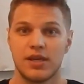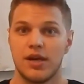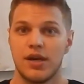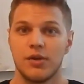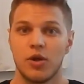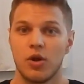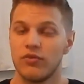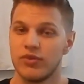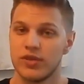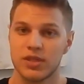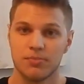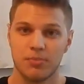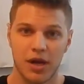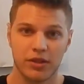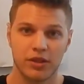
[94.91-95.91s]
If it's
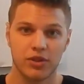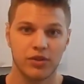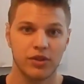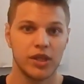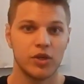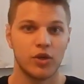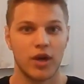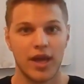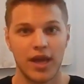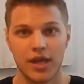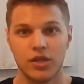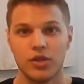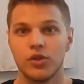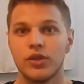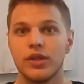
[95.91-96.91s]
monthly or
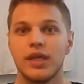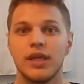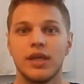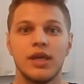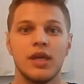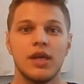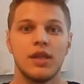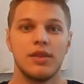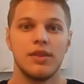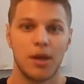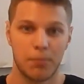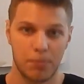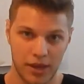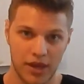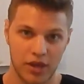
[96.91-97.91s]
annually,
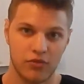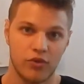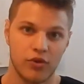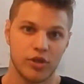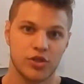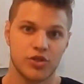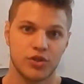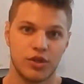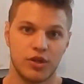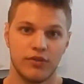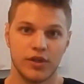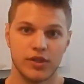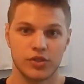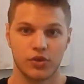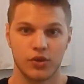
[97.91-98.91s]
they're paying for your
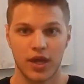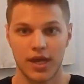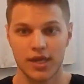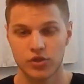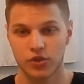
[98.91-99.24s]
service, okay?